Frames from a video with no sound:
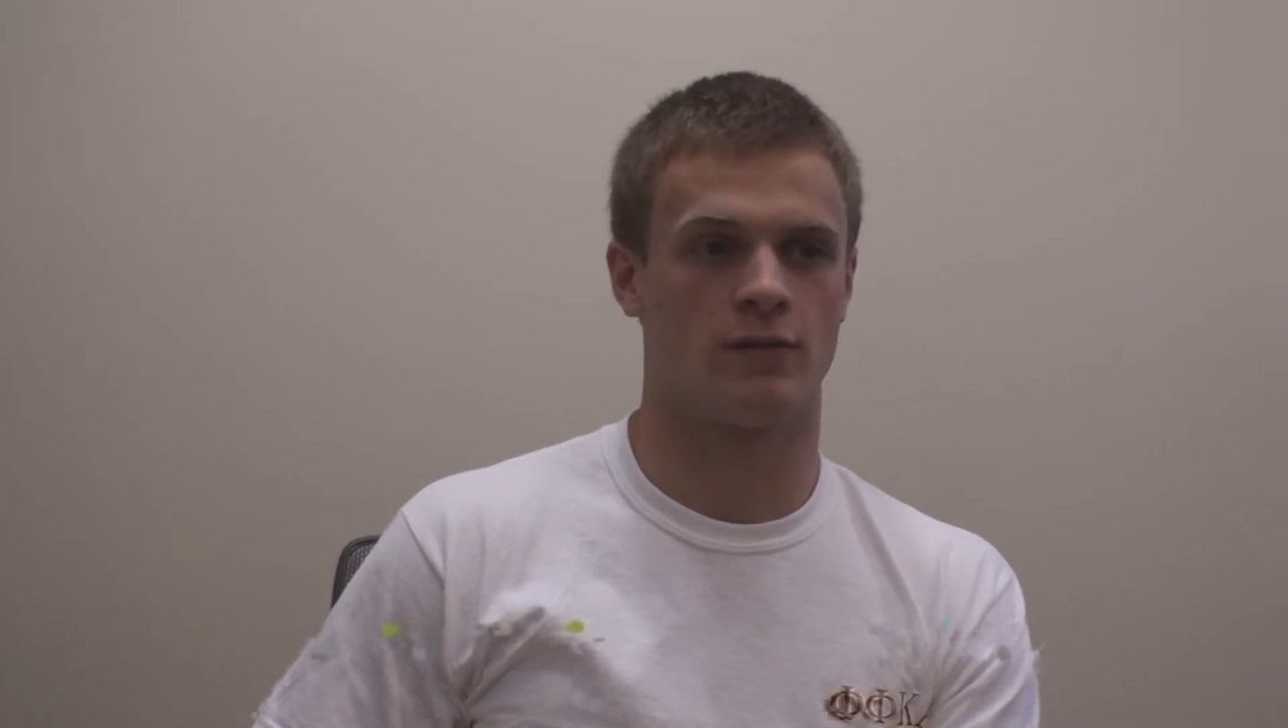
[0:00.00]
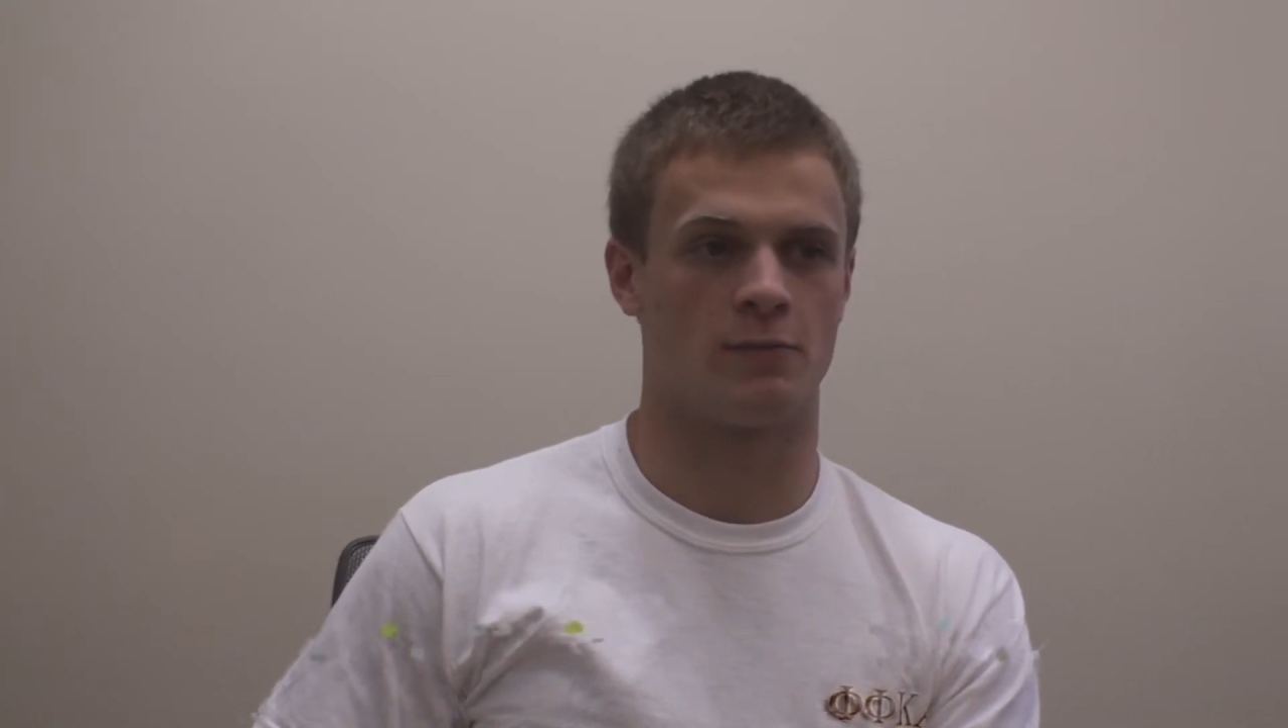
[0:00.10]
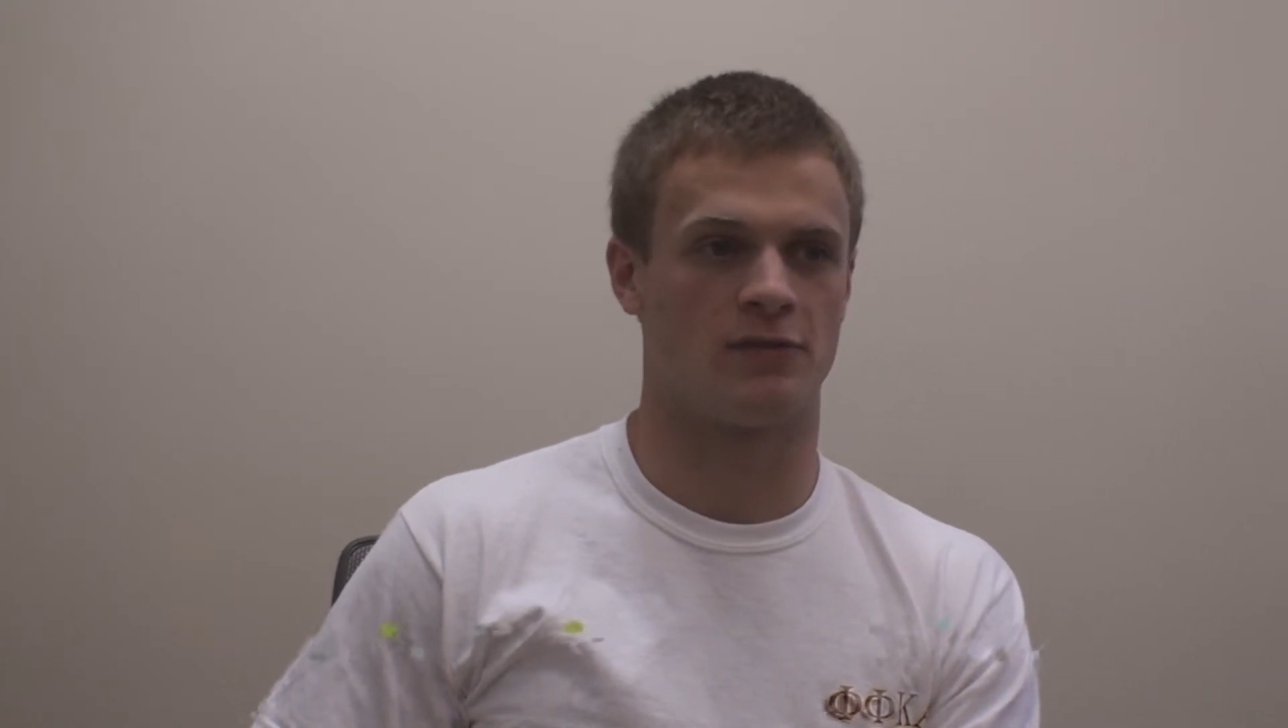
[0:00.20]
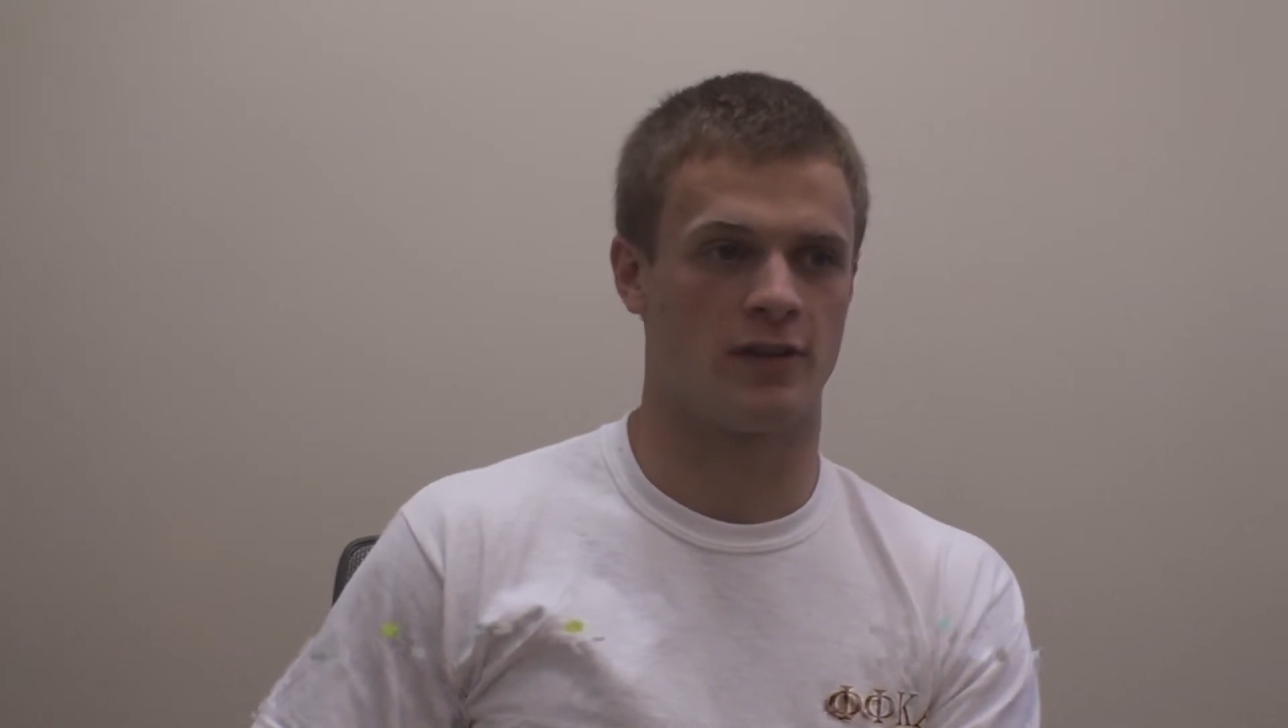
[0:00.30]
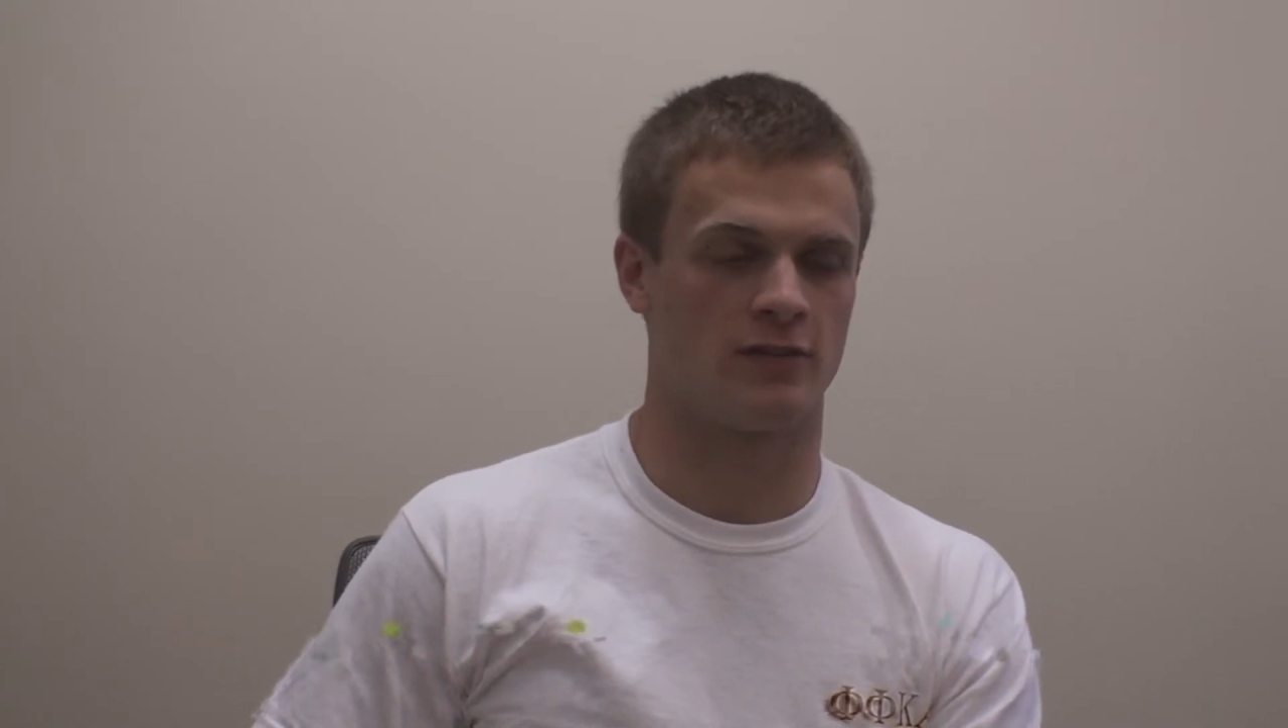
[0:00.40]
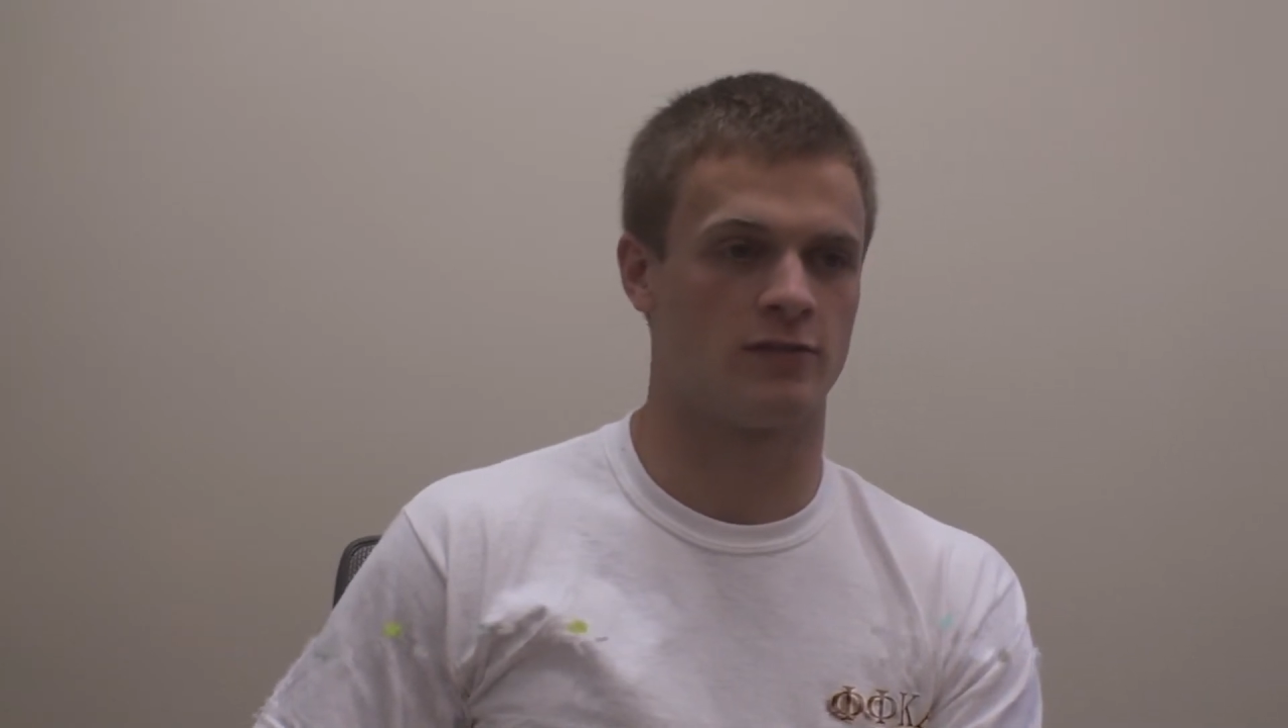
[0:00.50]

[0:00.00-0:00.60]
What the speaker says: representing